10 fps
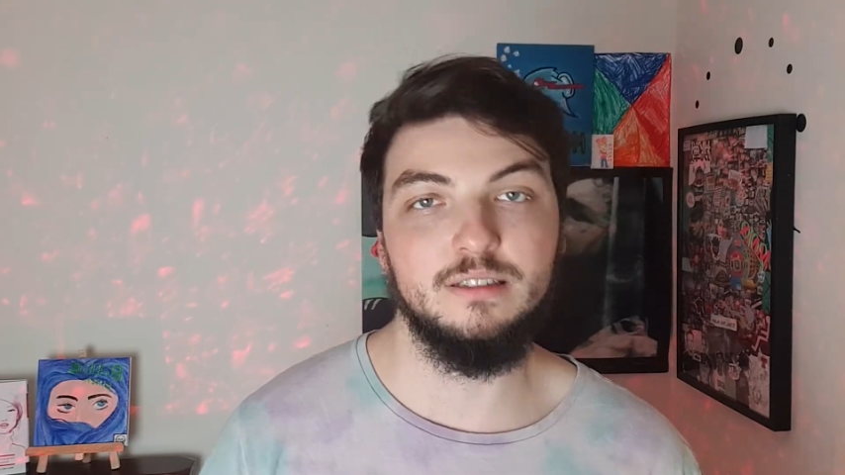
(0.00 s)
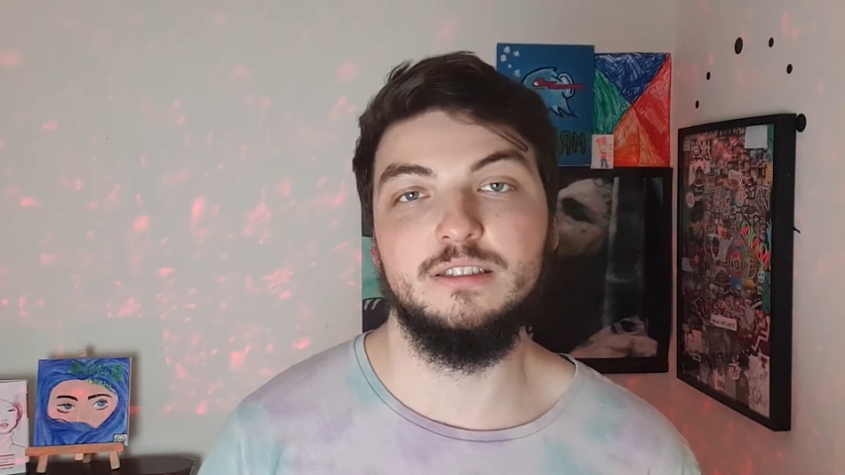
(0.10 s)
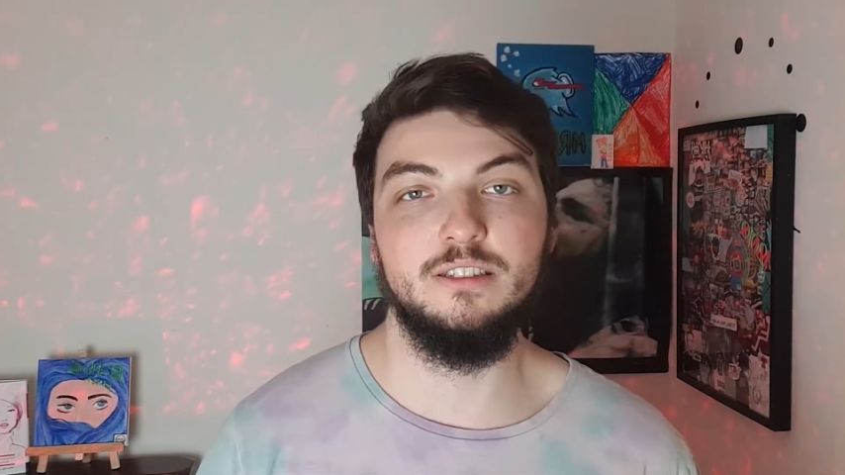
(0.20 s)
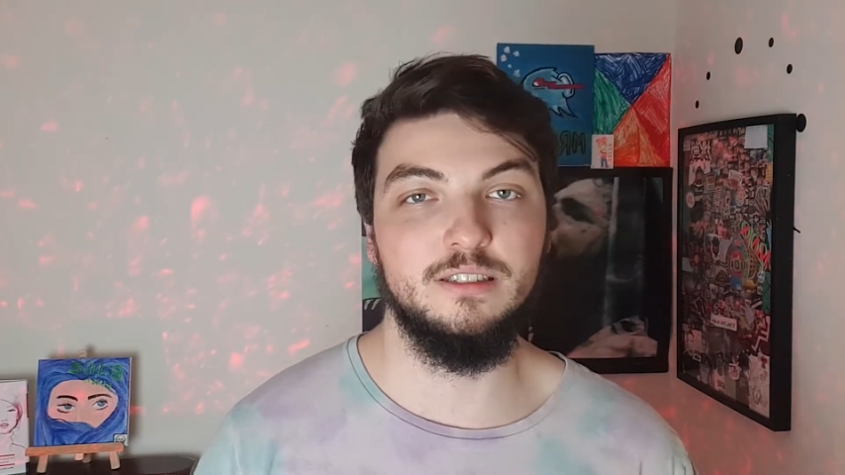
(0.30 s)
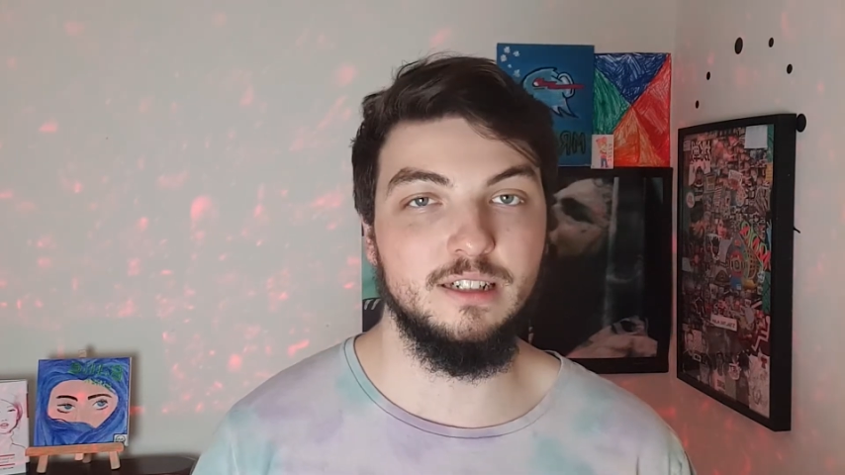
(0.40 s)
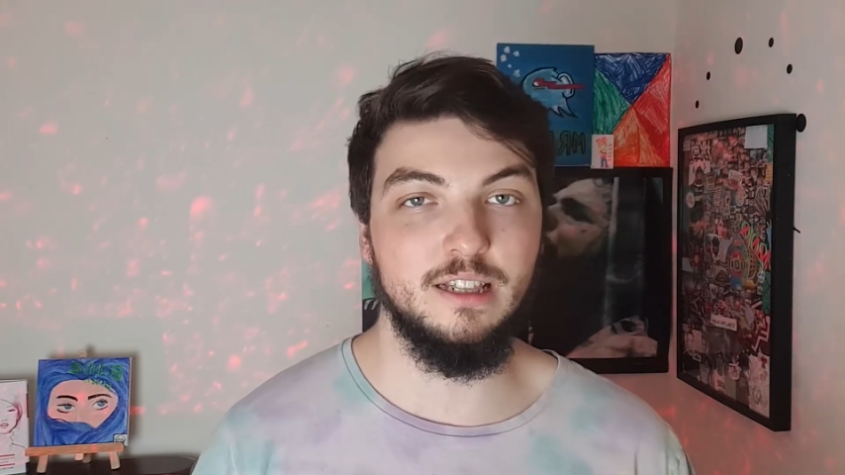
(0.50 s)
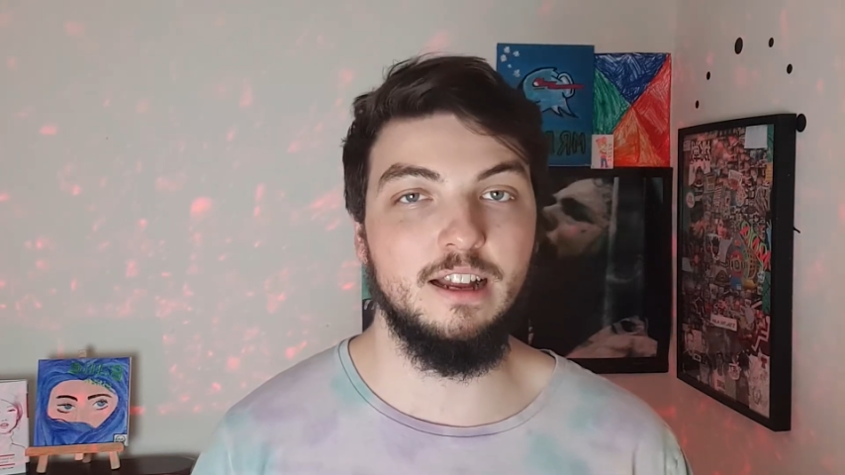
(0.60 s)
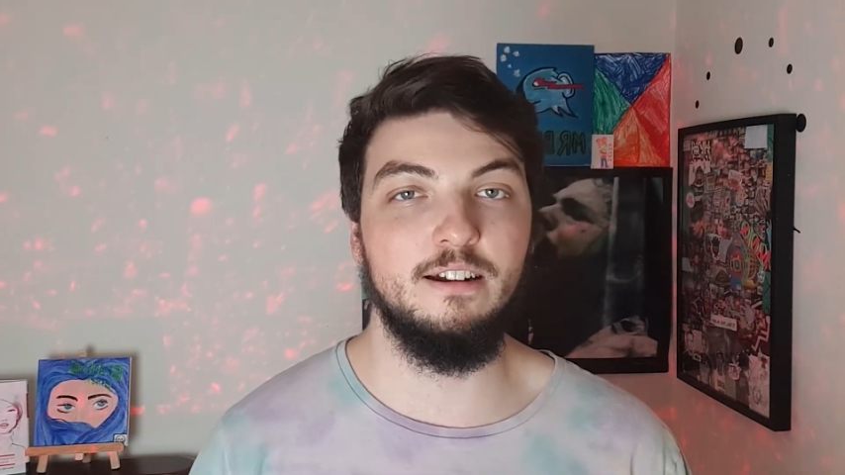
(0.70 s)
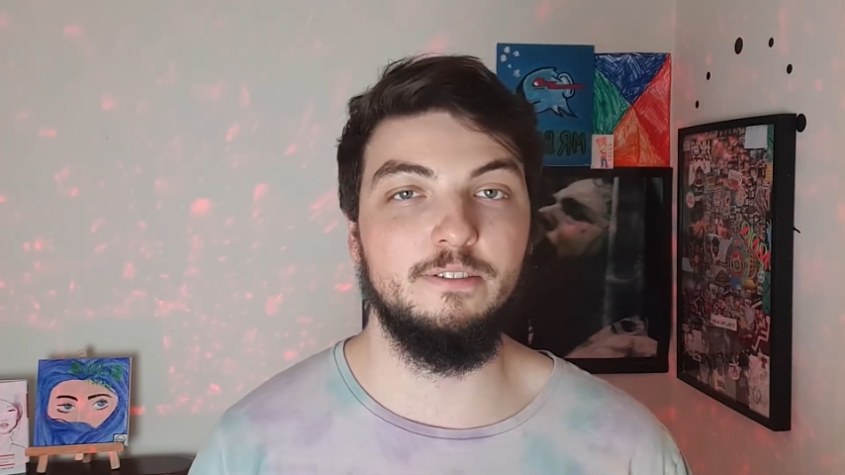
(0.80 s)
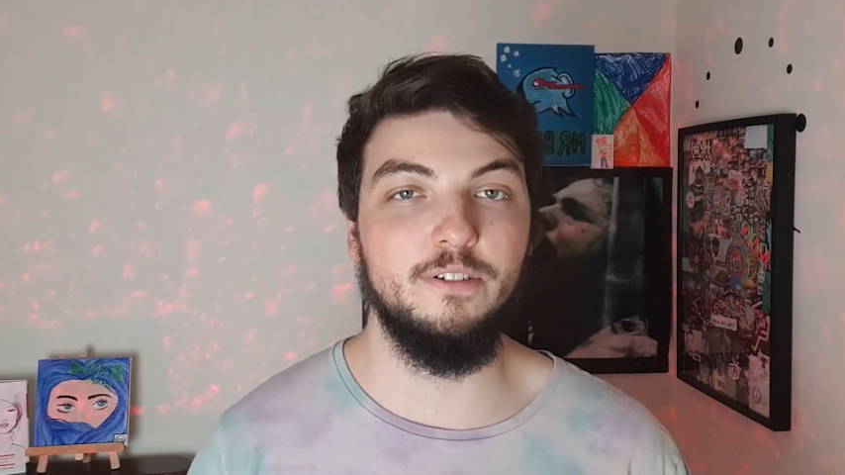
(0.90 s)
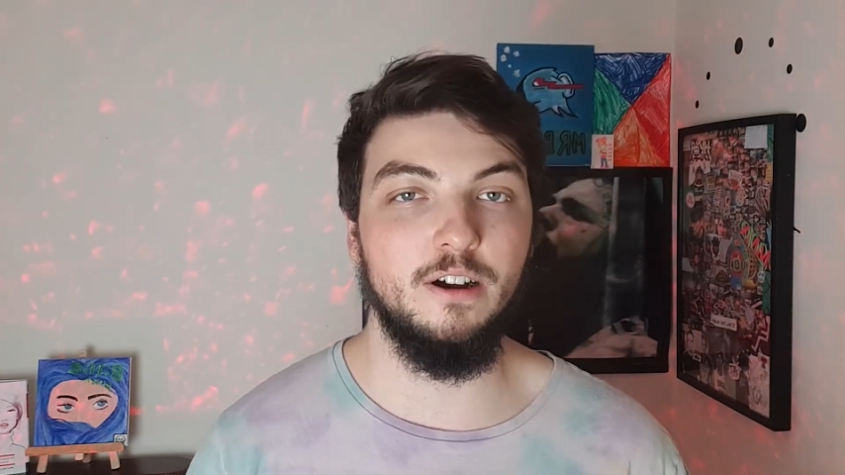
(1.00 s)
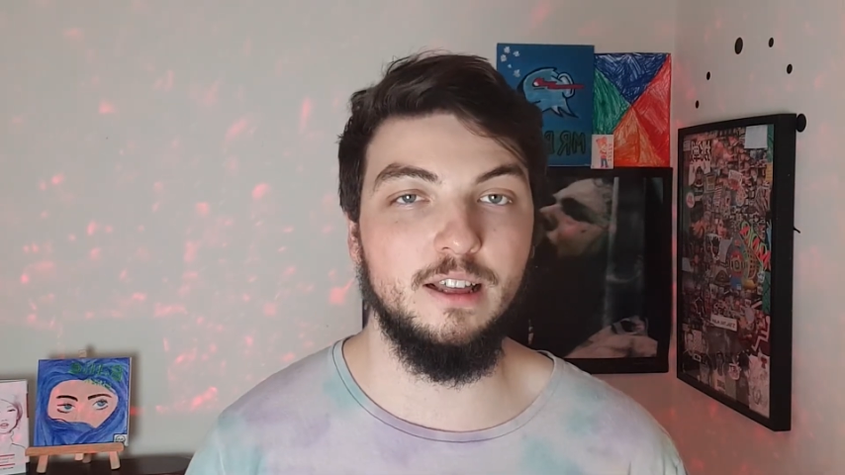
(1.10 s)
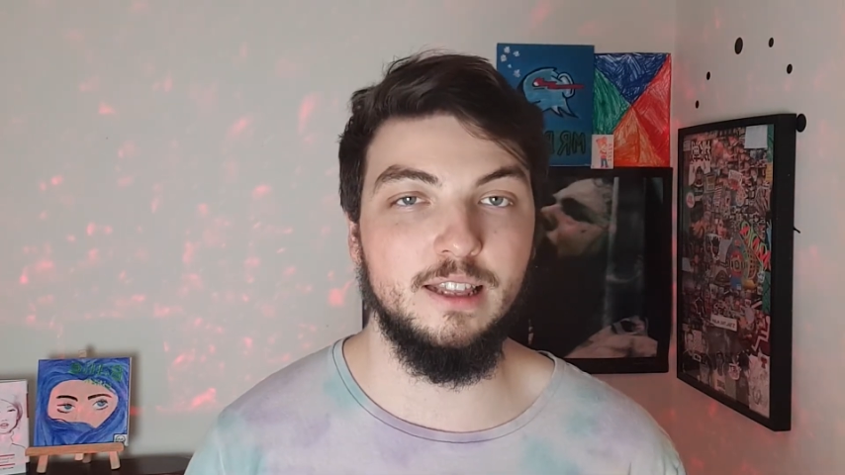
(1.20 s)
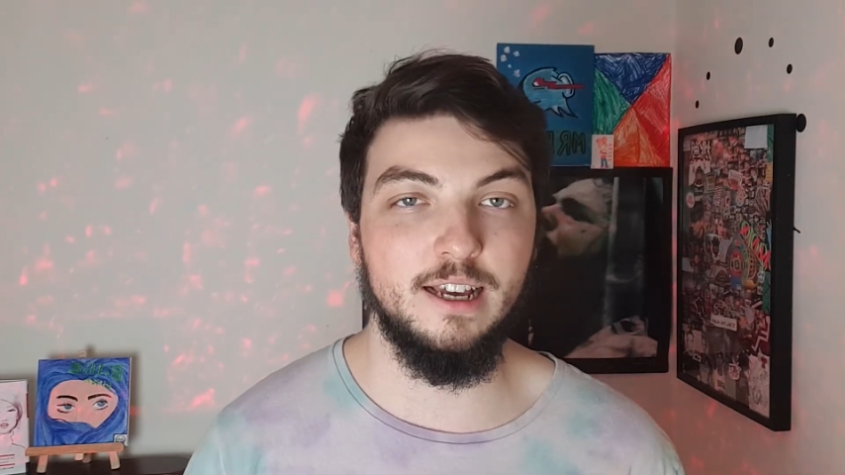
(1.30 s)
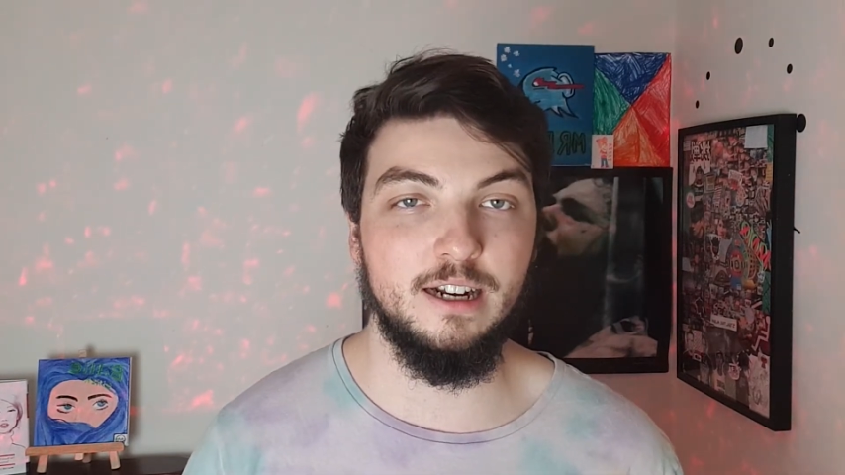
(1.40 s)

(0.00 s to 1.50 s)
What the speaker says: Just to clarify that,